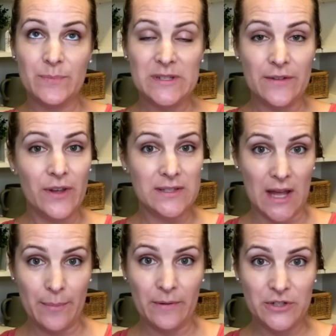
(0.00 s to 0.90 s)
specific
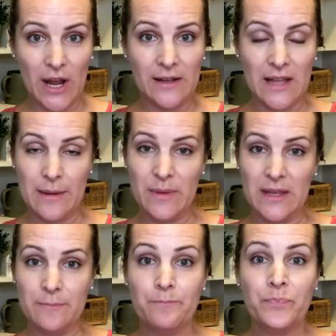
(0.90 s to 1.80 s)
type of child, I
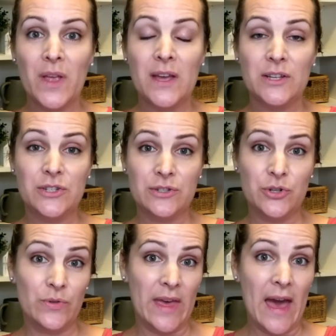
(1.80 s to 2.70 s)
mean
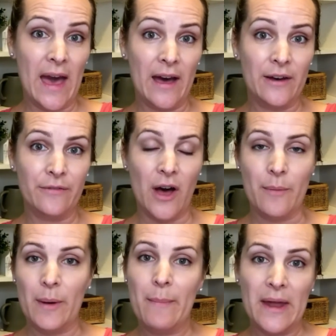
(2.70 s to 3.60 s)
do they have
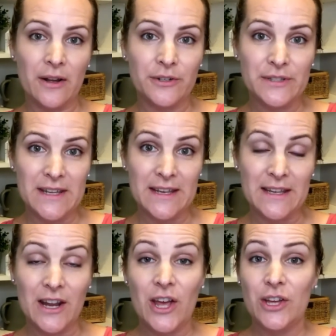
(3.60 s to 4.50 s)
um, a medical
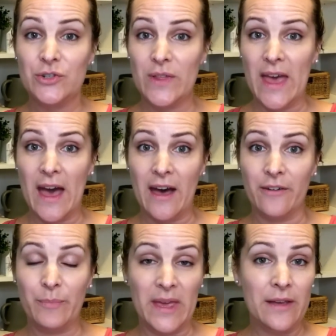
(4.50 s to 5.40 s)
need? Do they
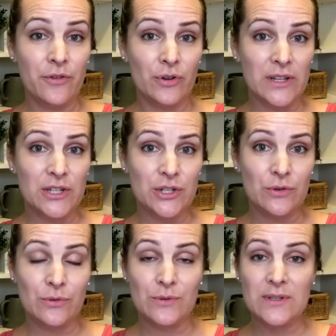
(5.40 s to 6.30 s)
have behavioral
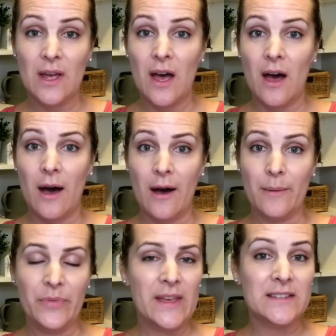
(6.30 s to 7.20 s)
issues?
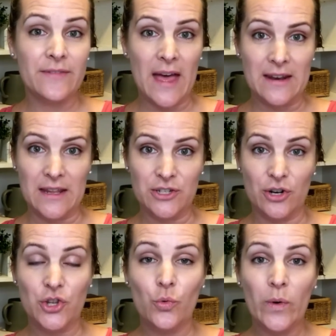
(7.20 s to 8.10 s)
Uh, things of that
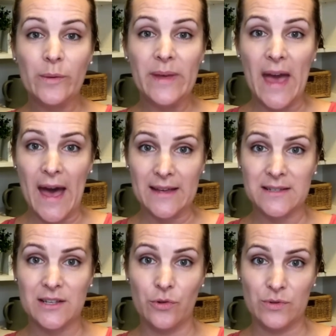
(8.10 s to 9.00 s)
nature. You will be
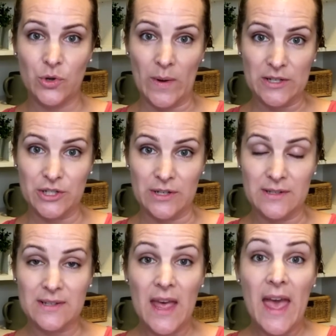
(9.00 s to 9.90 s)
asked those
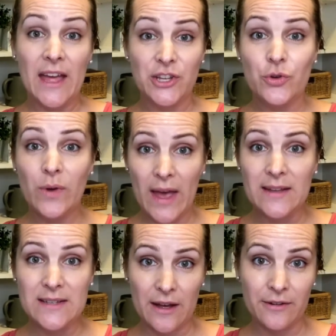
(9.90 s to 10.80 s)
questions. And you
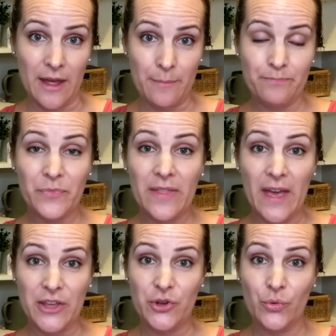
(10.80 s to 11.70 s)
can tell them
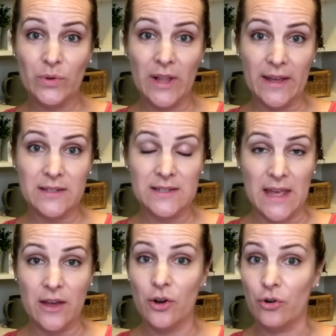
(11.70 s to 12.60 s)
that you would like to
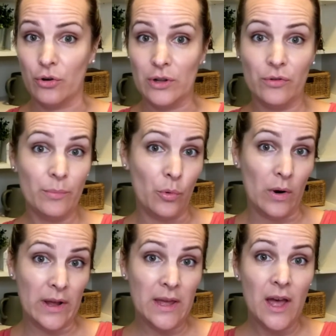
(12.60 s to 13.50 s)
take a girl or a
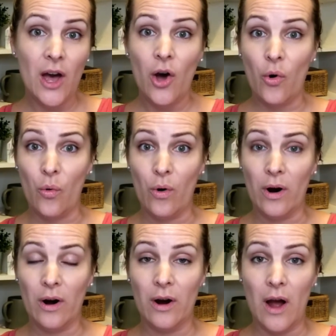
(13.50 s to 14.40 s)
boy
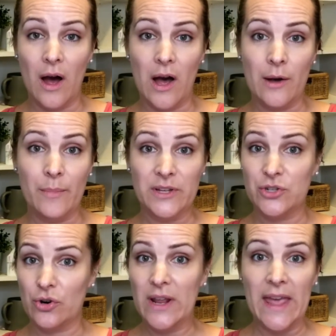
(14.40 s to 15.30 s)
or um, a
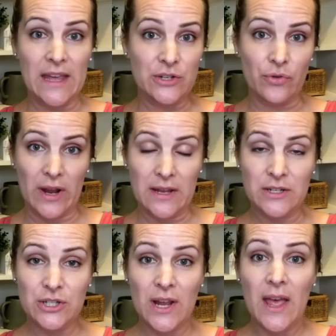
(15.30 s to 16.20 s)
certain age
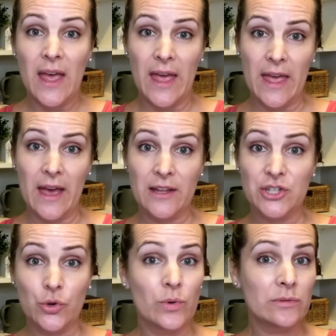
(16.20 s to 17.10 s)
range.
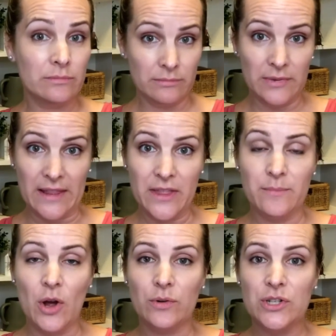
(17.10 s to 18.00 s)
And you will let
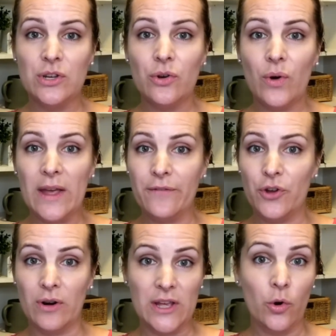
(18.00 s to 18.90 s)
them know too if
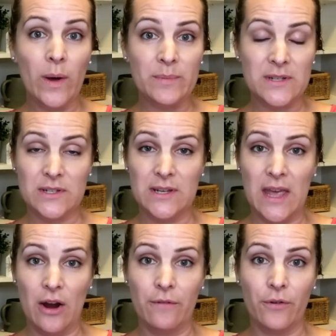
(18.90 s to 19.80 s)
you're equipped to
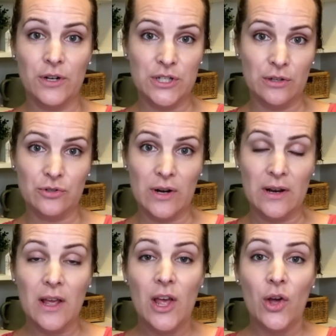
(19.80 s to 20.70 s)
care for
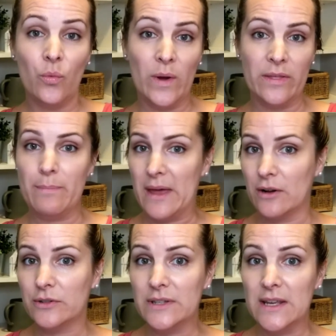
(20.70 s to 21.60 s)
children with
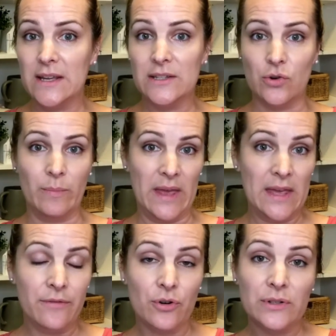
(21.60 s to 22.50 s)
medical needs or
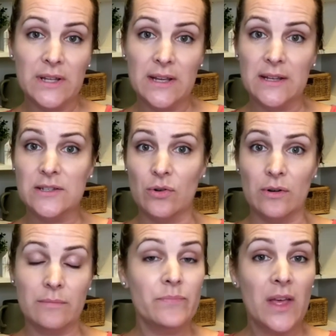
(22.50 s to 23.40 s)
behavioral needs
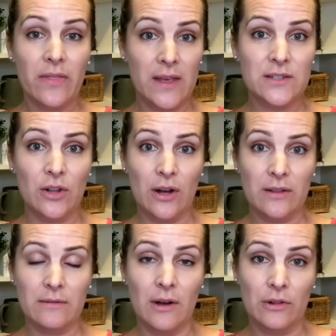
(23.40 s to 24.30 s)
or things
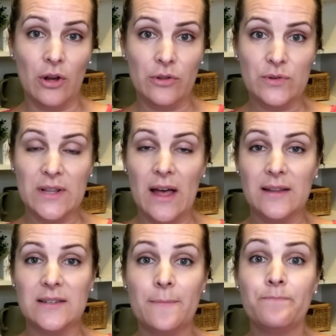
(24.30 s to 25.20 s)
along, along those
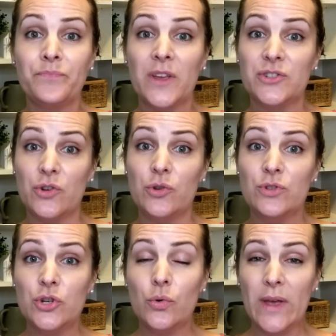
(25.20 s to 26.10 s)
lines. So you
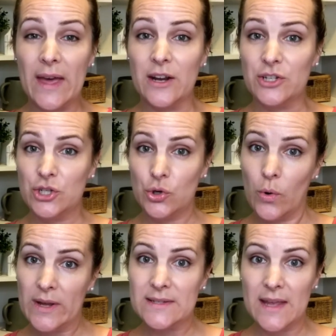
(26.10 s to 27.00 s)
do get a
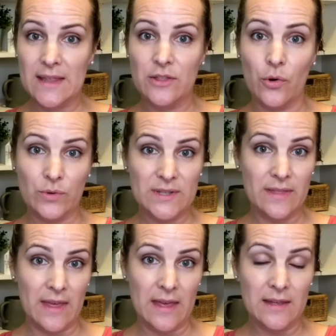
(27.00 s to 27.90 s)
choice in those
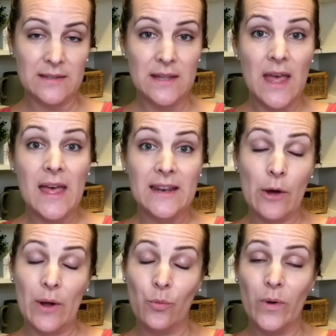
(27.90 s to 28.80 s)
things.
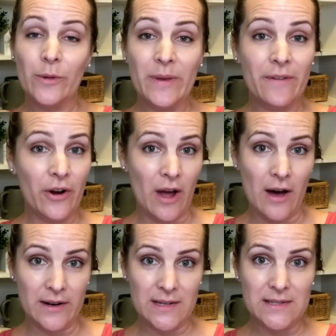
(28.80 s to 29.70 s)
Now, I will be very
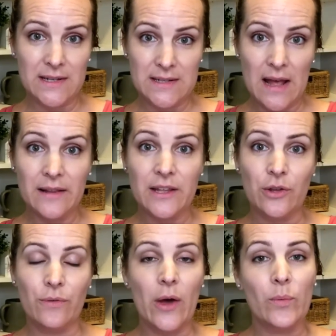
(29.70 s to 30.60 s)
honest in telling
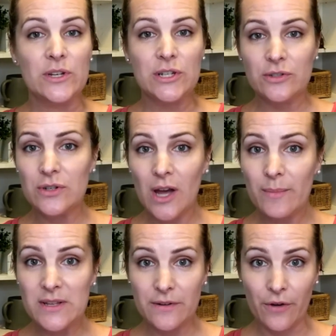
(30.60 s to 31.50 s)
you that when children
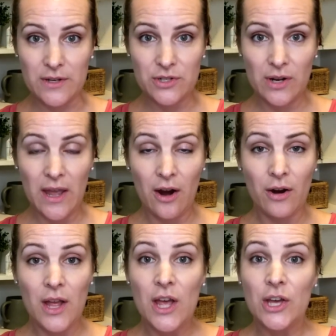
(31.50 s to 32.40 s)
come into foster
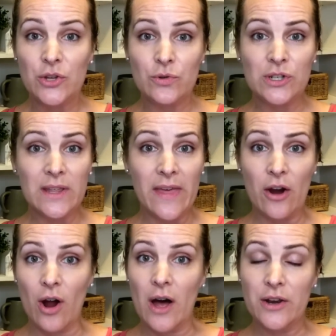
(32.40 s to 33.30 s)
care, usually
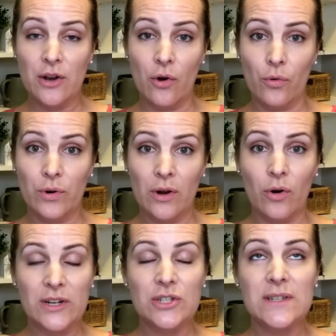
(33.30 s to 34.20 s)
they are unknown,
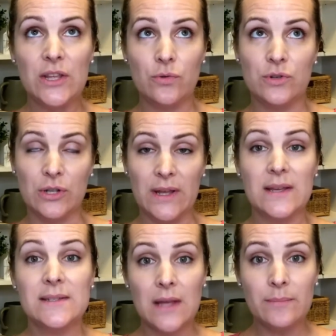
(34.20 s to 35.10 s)
or I shouldn't say
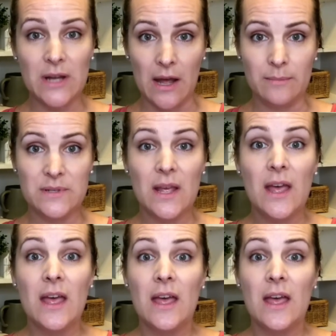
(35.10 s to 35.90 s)
usually, sometimes